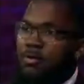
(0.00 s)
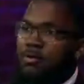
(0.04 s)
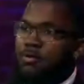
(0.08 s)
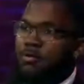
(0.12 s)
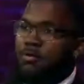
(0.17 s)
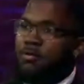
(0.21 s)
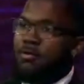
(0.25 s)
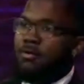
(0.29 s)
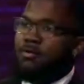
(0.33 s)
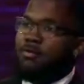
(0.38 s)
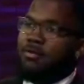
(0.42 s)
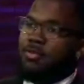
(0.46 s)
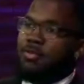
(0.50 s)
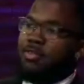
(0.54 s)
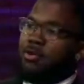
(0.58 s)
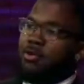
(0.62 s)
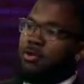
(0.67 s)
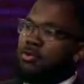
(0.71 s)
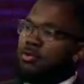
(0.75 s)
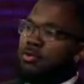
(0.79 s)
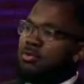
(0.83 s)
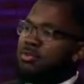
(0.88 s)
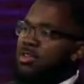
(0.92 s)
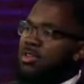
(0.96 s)
for, for
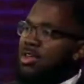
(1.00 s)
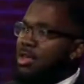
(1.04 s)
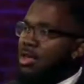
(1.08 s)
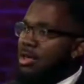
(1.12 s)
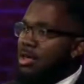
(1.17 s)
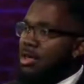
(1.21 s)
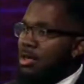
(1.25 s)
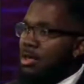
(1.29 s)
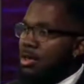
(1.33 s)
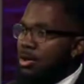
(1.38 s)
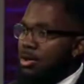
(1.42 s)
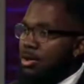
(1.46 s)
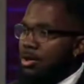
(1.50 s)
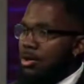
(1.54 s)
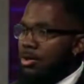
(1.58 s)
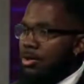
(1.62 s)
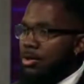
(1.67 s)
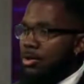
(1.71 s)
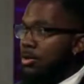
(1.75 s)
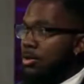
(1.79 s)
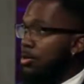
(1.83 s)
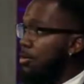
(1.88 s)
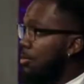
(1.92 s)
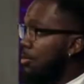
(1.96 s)
those,
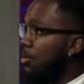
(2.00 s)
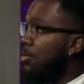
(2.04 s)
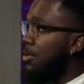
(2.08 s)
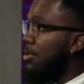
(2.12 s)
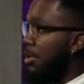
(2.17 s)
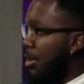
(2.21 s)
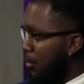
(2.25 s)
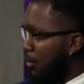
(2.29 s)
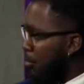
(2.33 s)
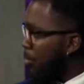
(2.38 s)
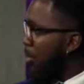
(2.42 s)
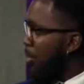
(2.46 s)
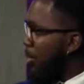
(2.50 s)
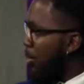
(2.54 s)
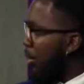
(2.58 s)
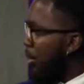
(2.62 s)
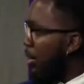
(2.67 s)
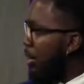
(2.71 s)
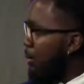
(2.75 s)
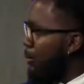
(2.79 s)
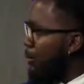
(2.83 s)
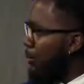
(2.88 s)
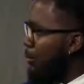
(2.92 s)
yeah, we can go ahead.